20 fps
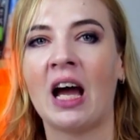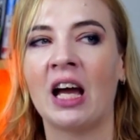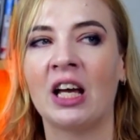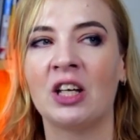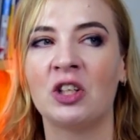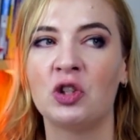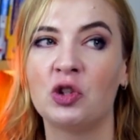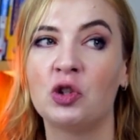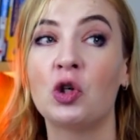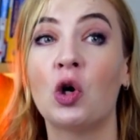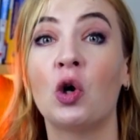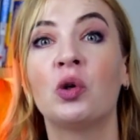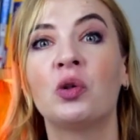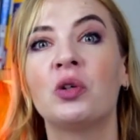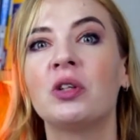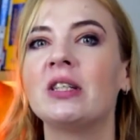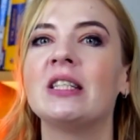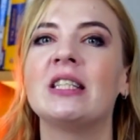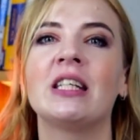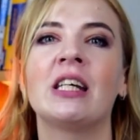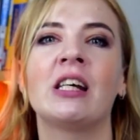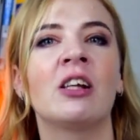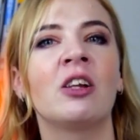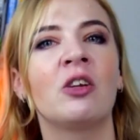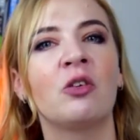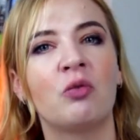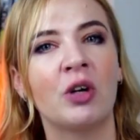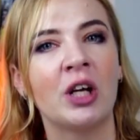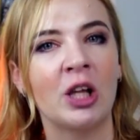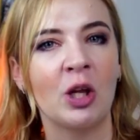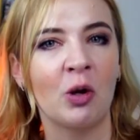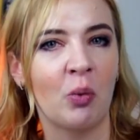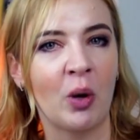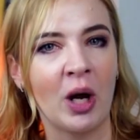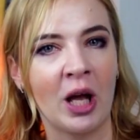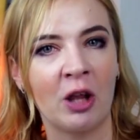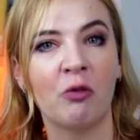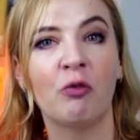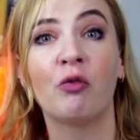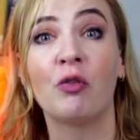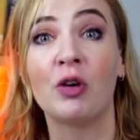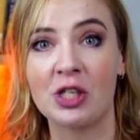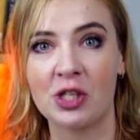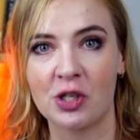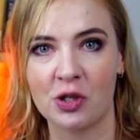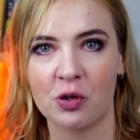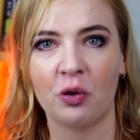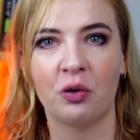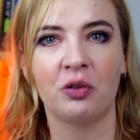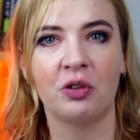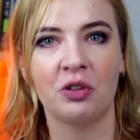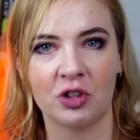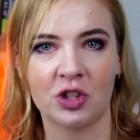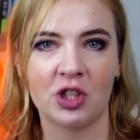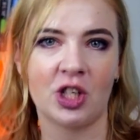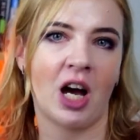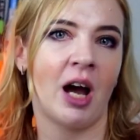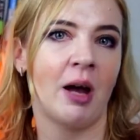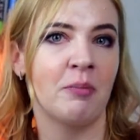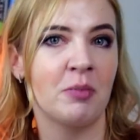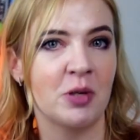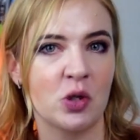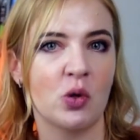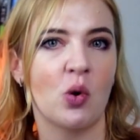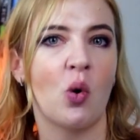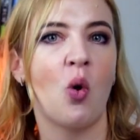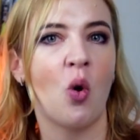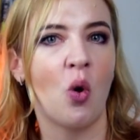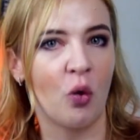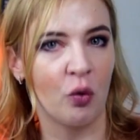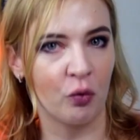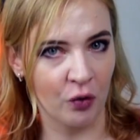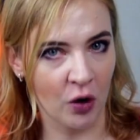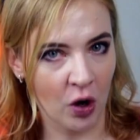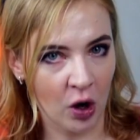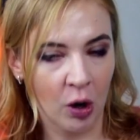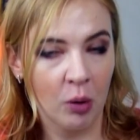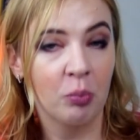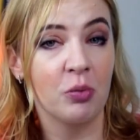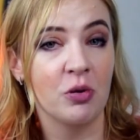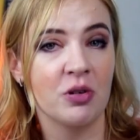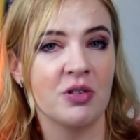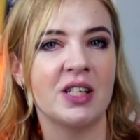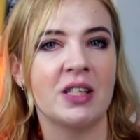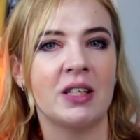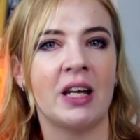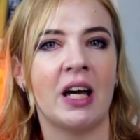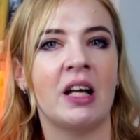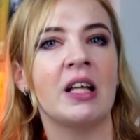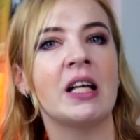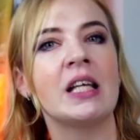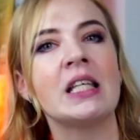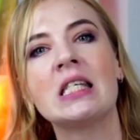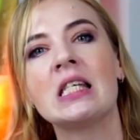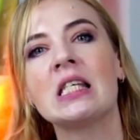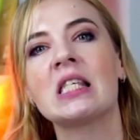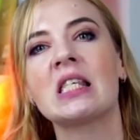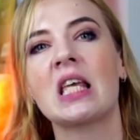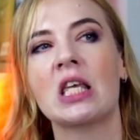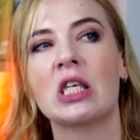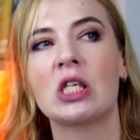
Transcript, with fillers: I don't deal really well with certain types of personalities.